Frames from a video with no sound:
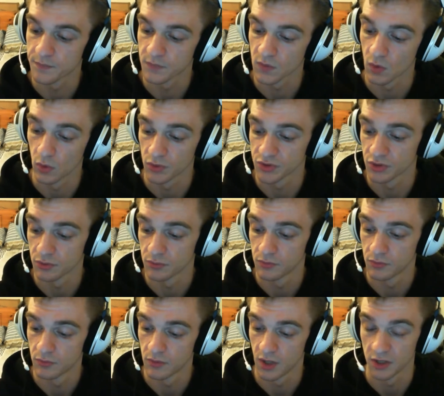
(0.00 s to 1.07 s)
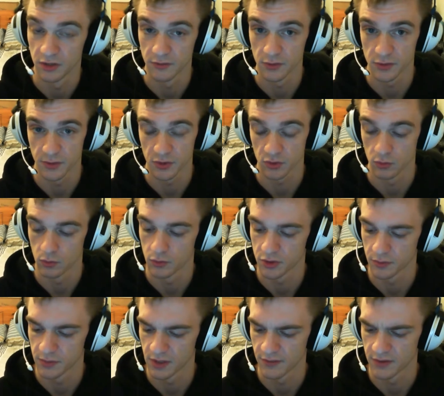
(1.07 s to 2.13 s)
Also, another special rule, which I
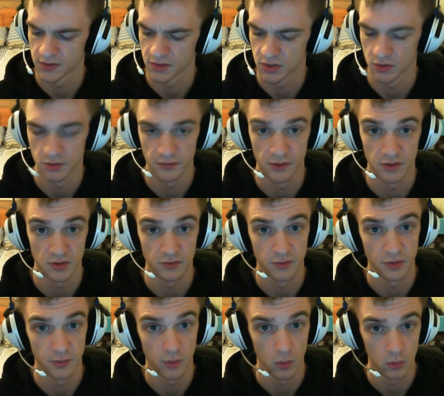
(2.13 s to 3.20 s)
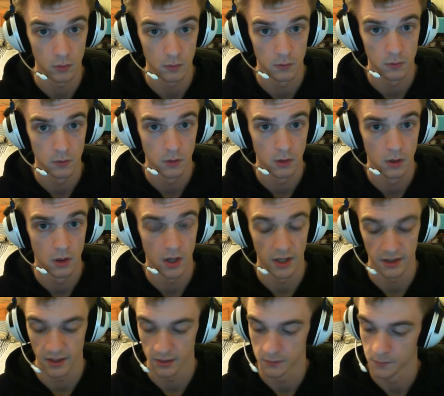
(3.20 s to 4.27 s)
believe is universal for them all, again,